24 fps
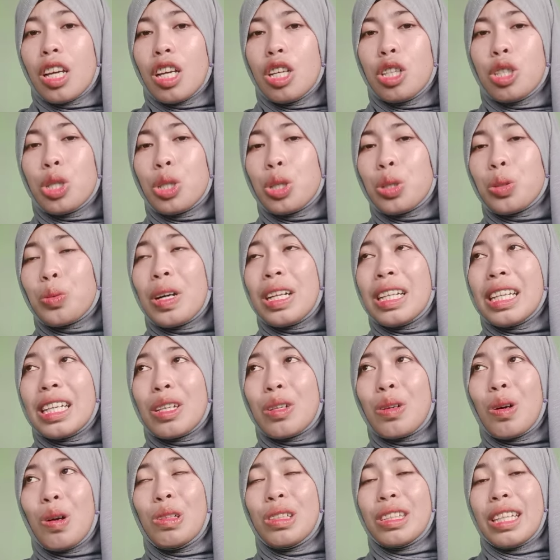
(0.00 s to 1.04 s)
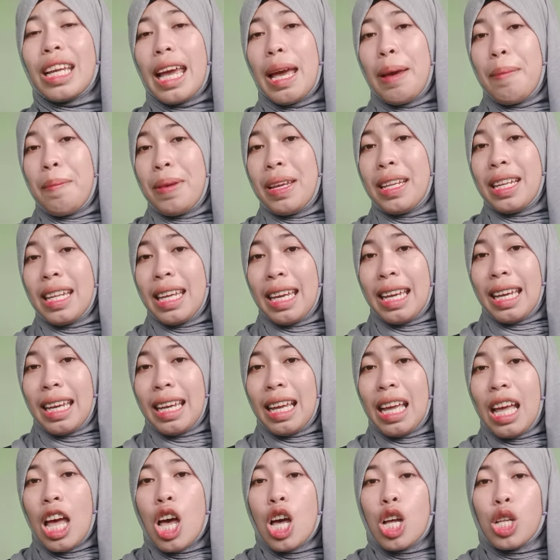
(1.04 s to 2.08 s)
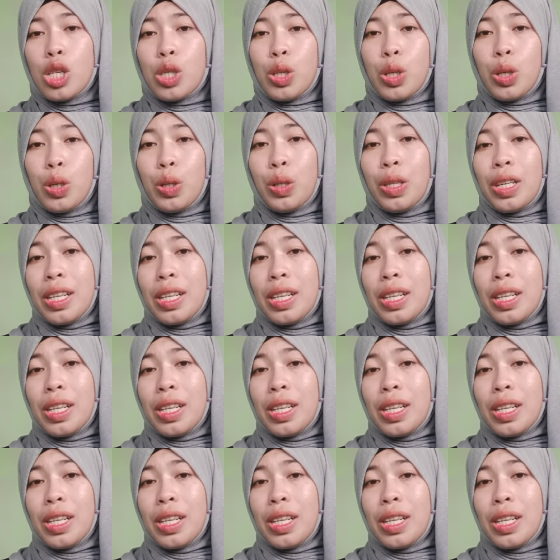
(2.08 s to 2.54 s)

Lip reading: usually called a meaning, to